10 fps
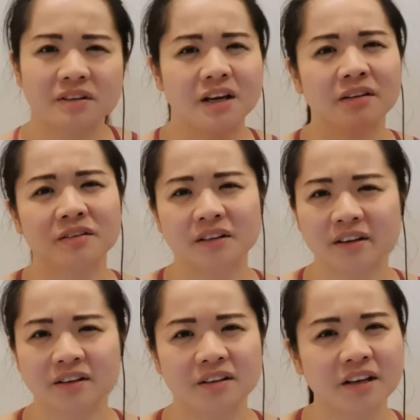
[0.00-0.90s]
the other
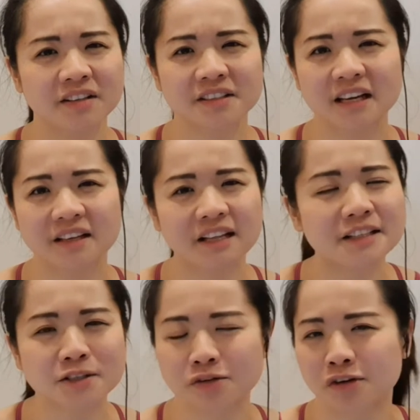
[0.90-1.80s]
day, the next day,
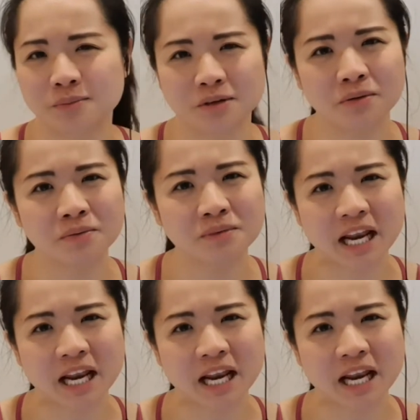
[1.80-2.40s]
that's normal.